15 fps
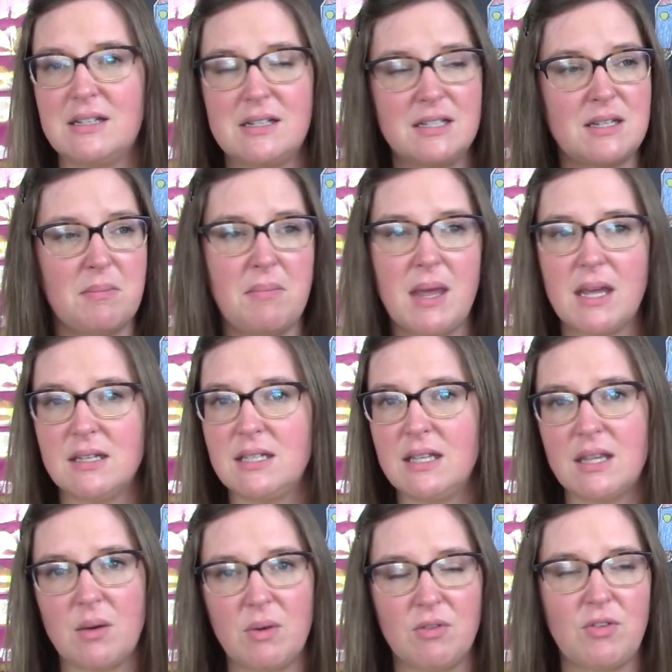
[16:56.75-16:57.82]
demanding
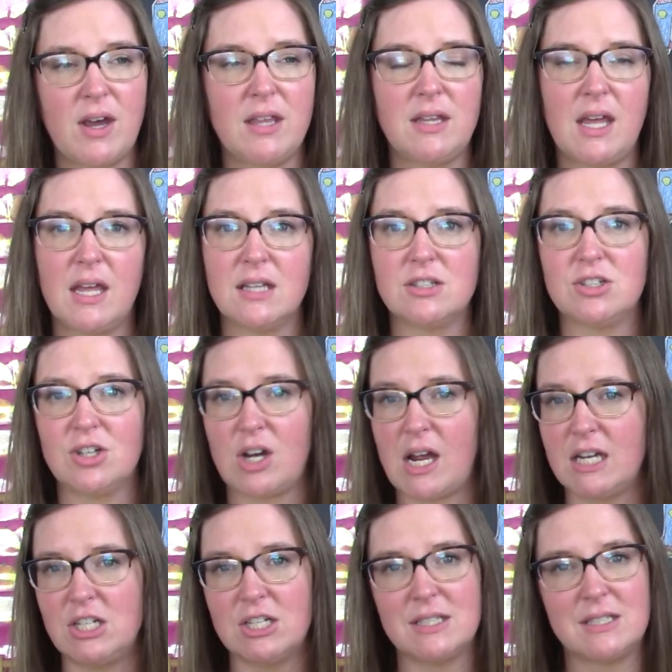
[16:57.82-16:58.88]
that we find the answer. I
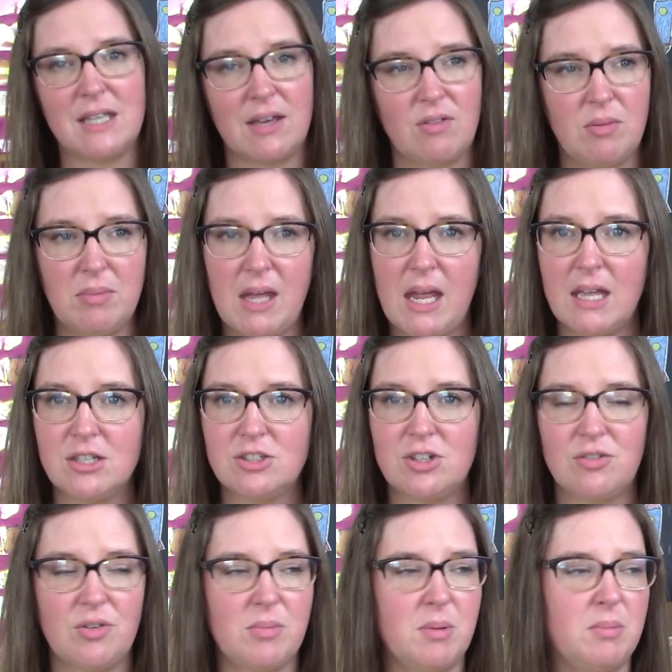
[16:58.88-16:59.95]
just give them the answer
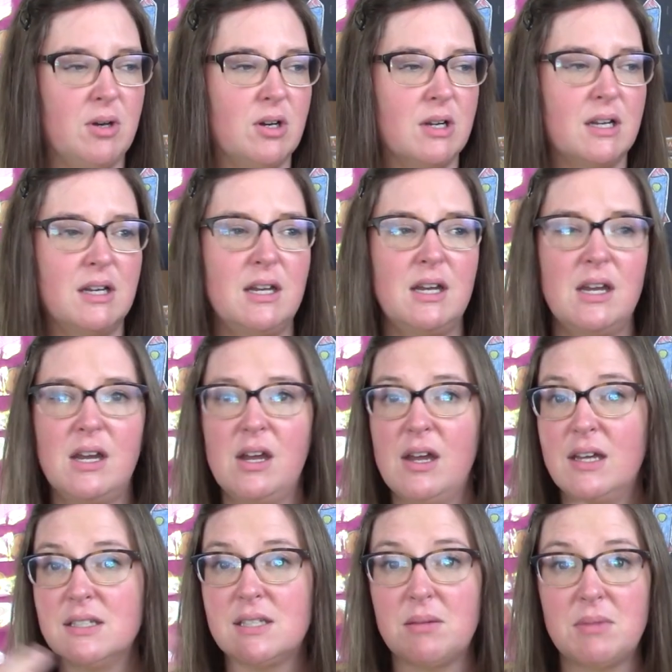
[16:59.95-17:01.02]
from the book
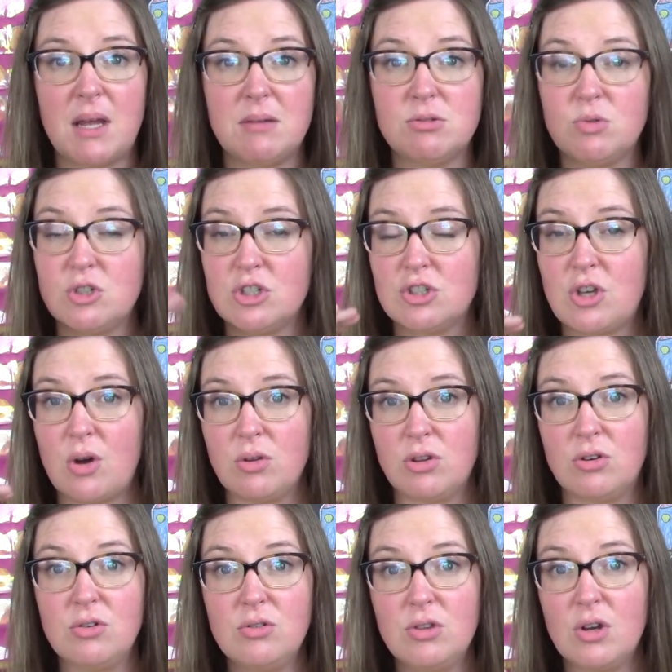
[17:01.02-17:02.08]
sometimes we'll just go
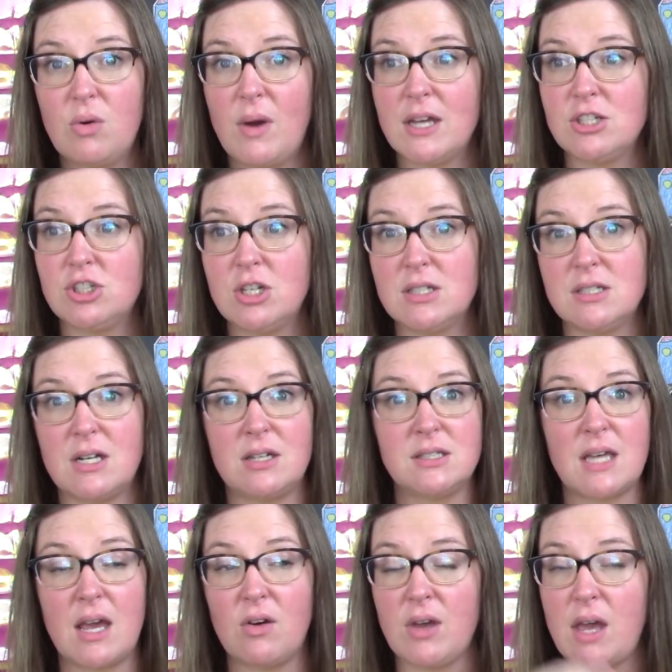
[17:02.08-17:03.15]
through the questions and I'll
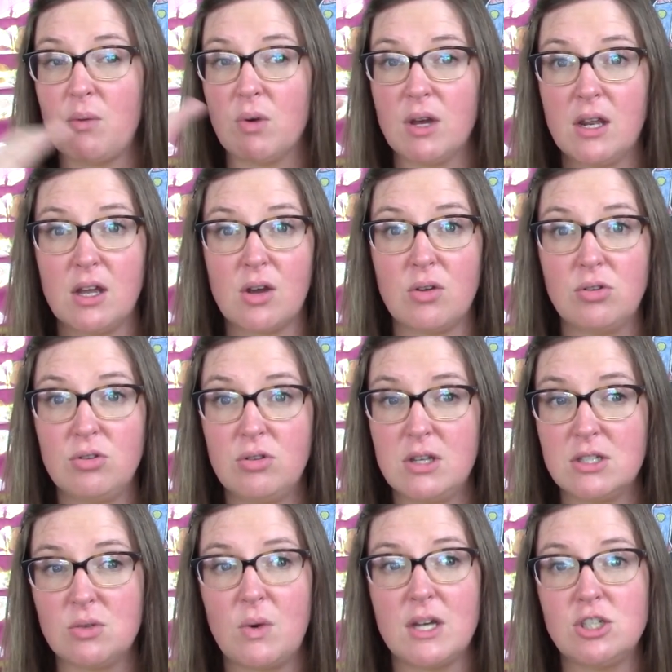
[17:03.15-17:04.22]
say, okay, we're going to go through
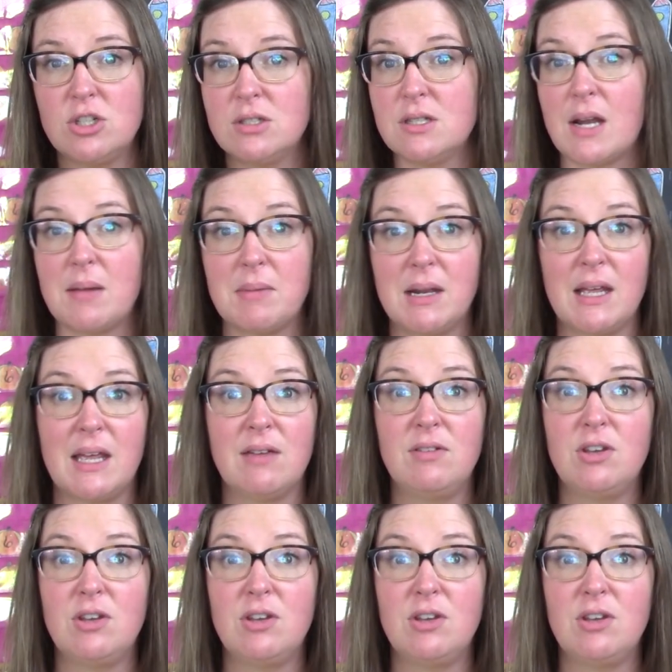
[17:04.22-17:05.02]
these questions and I'm going to give